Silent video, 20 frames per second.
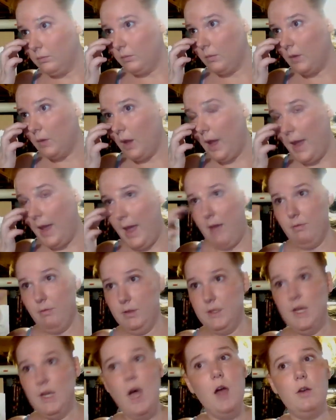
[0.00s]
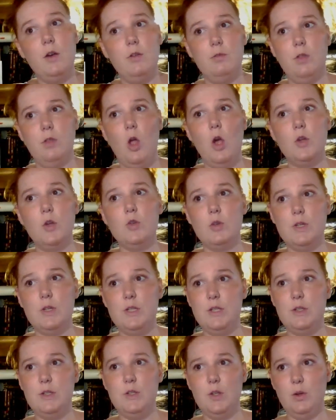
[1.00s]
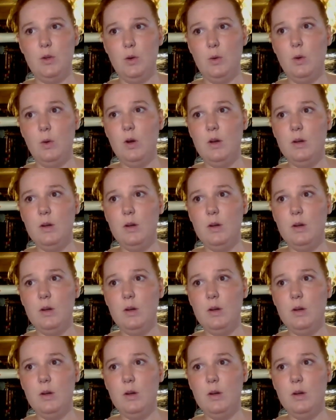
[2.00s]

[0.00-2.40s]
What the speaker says: I have a ton of laundry to do.